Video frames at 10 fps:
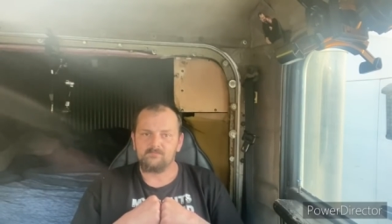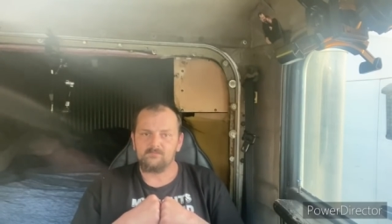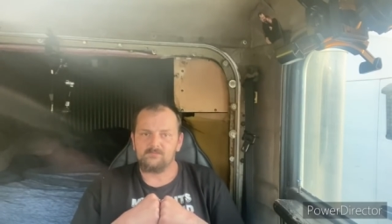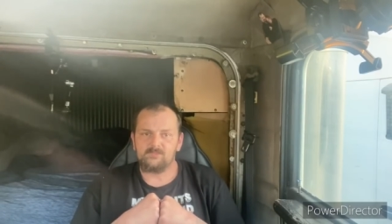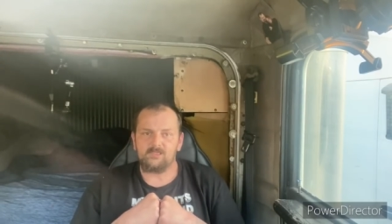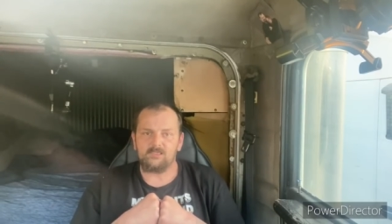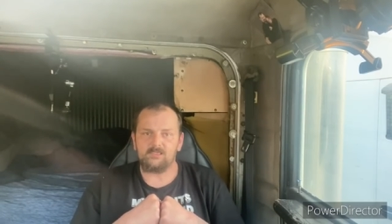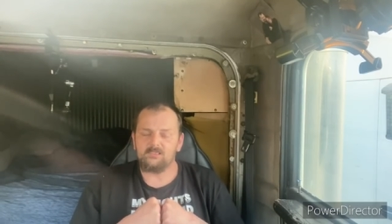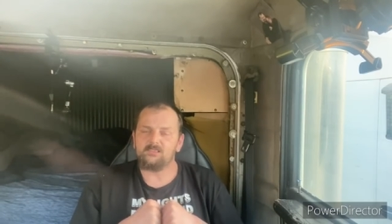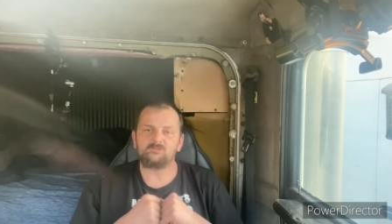they,
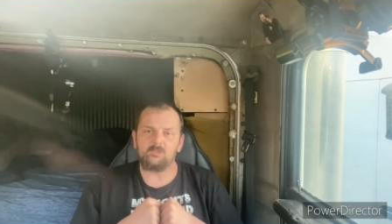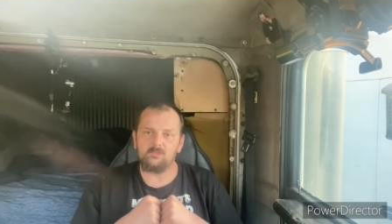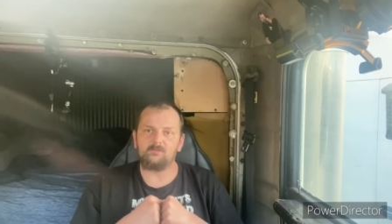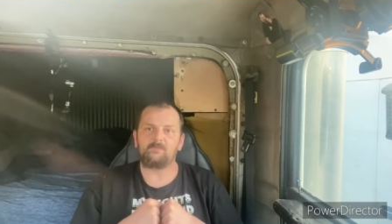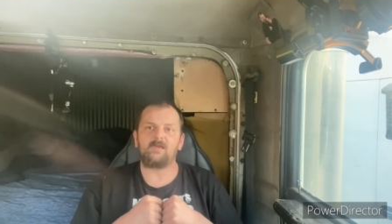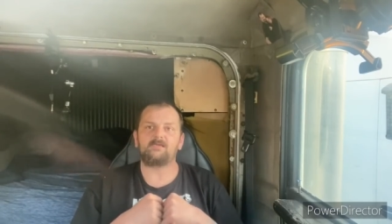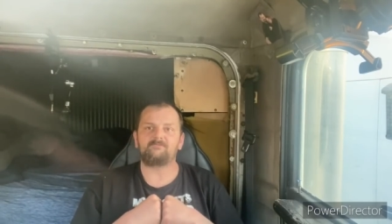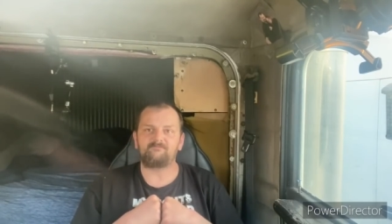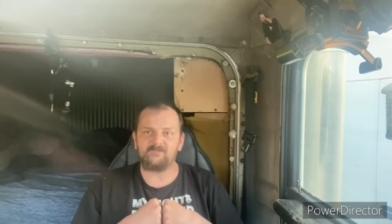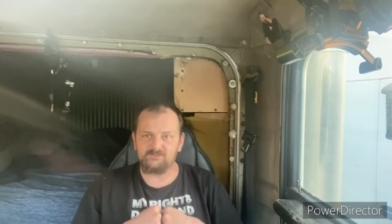it's all about
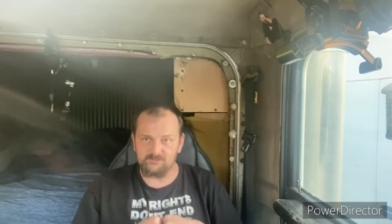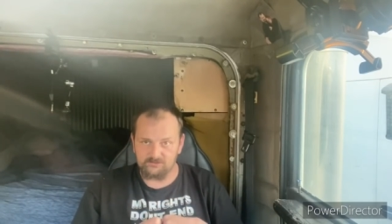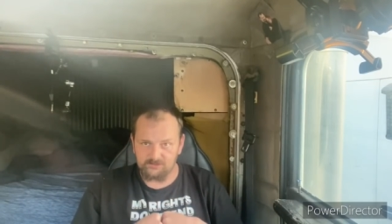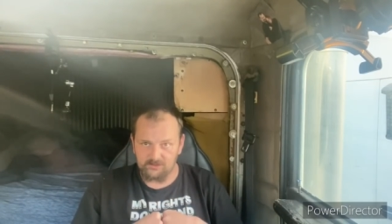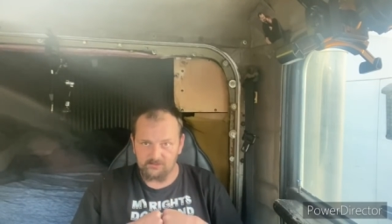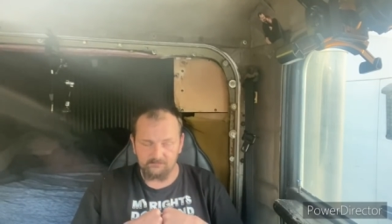efficiency.